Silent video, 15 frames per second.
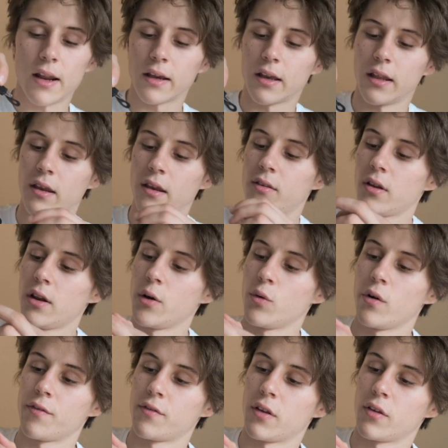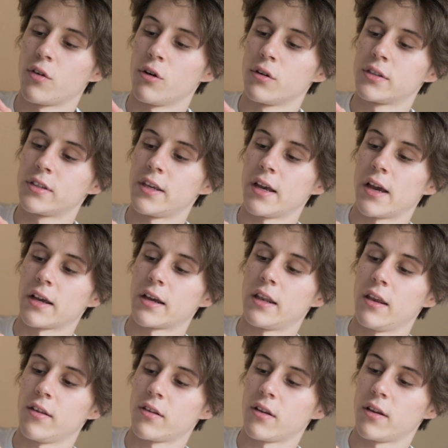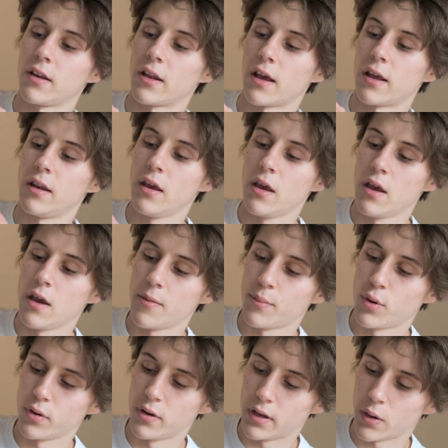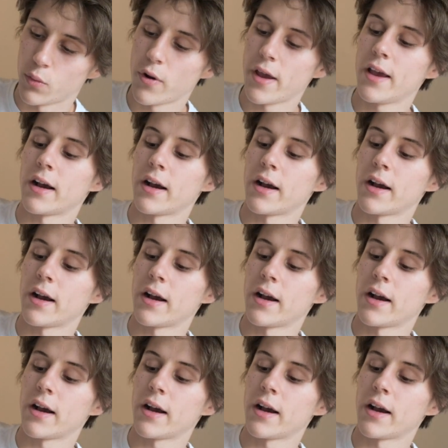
I can easily, with these hooks here, I can easily then put it away